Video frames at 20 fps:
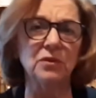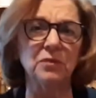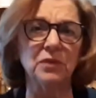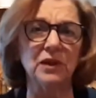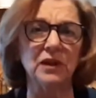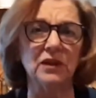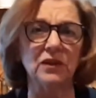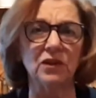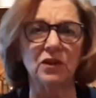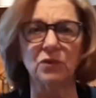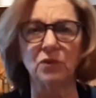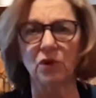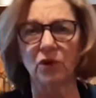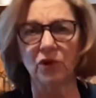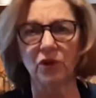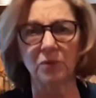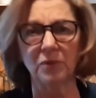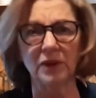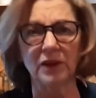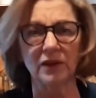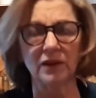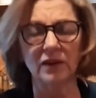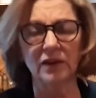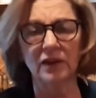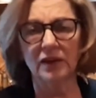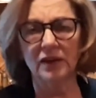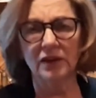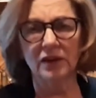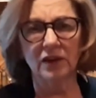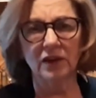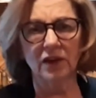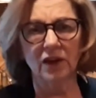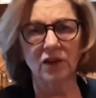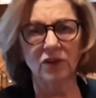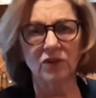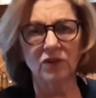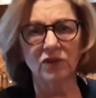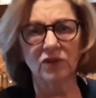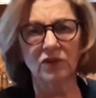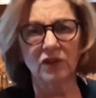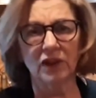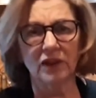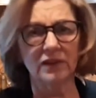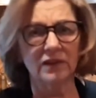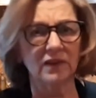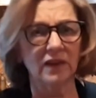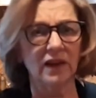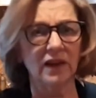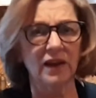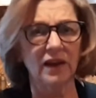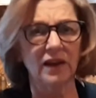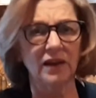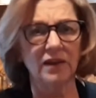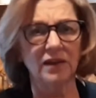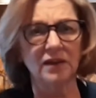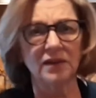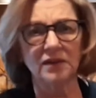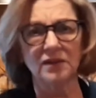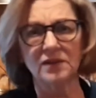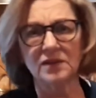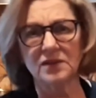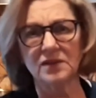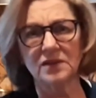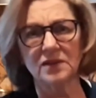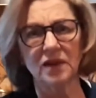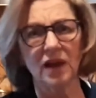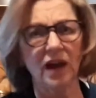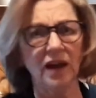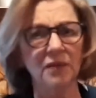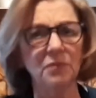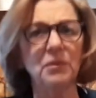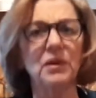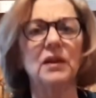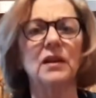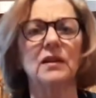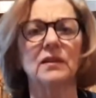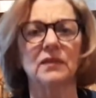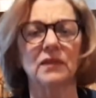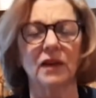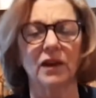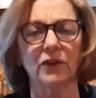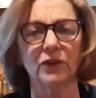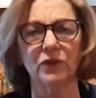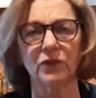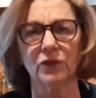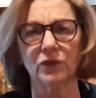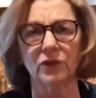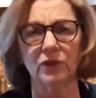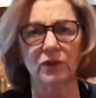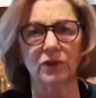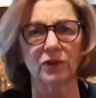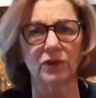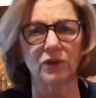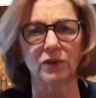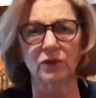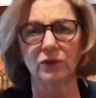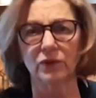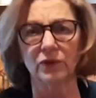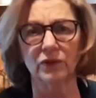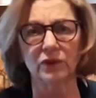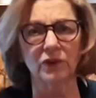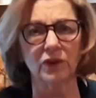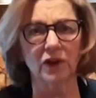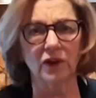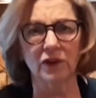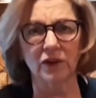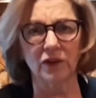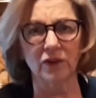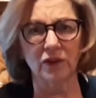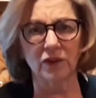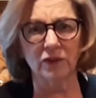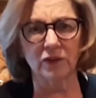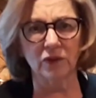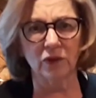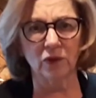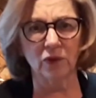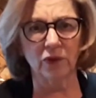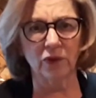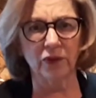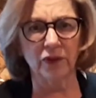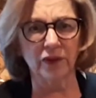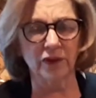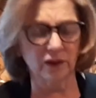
be to throw them in, let's say 10 minutes after you've started this whole thing,